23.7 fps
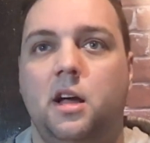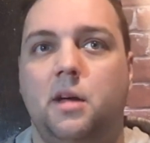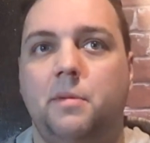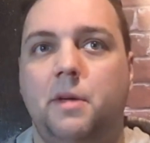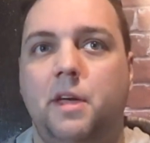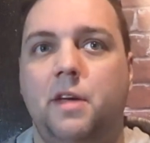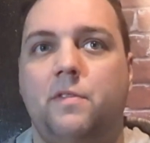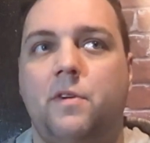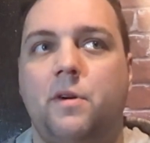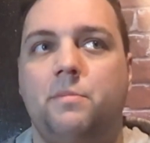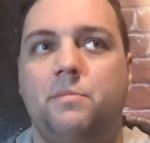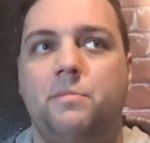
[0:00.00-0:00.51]

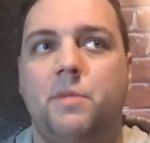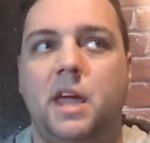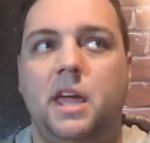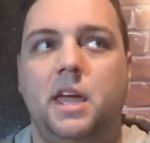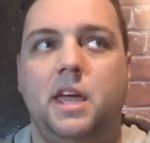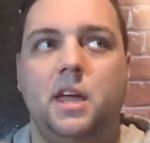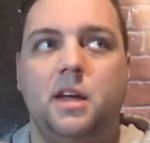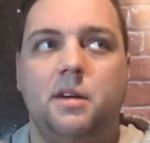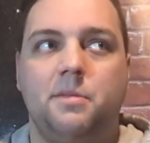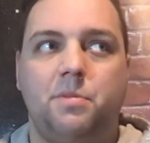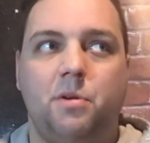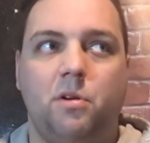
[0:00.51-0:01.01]
If I'm
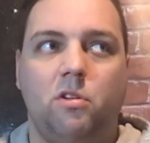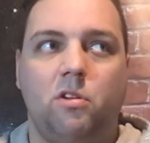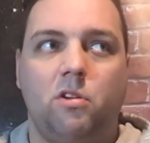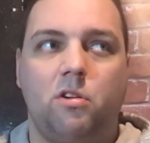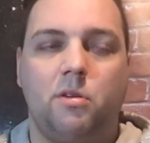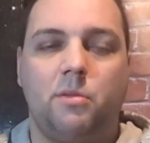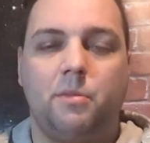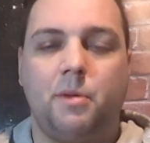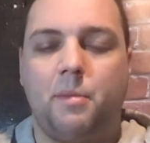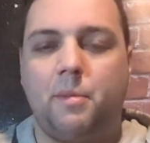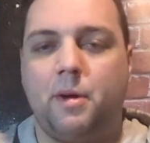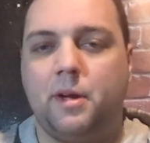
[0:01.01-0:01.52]
making a pole
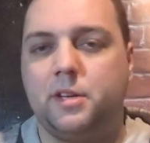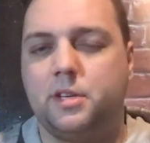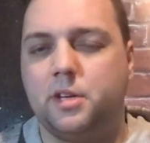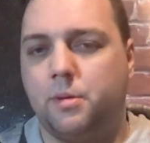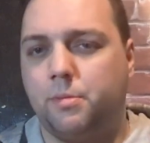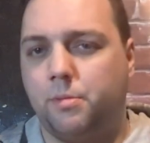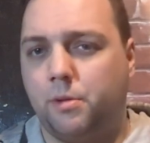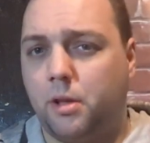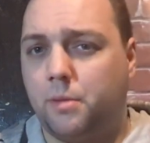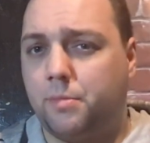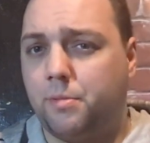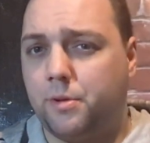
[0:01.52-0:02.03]
arm, I might
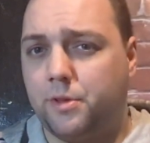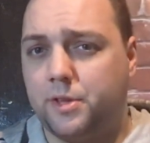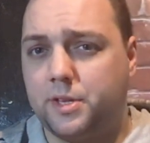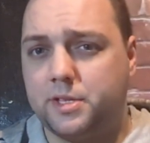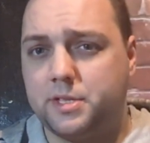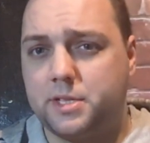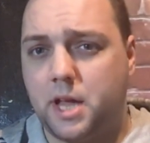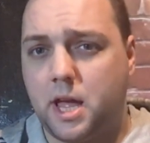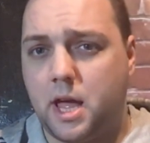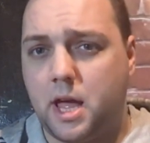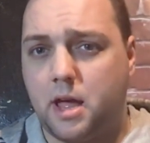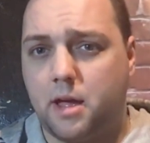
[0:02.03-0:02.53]
double up on the
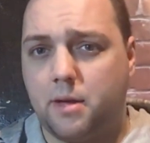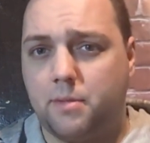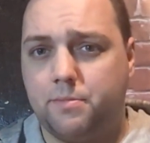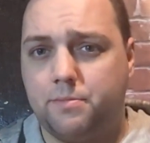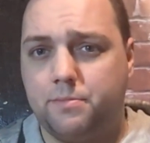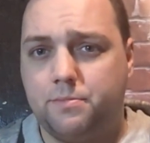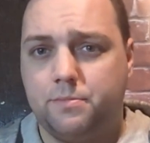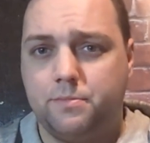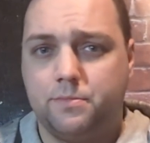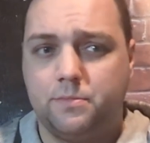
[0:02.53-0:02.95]
stab,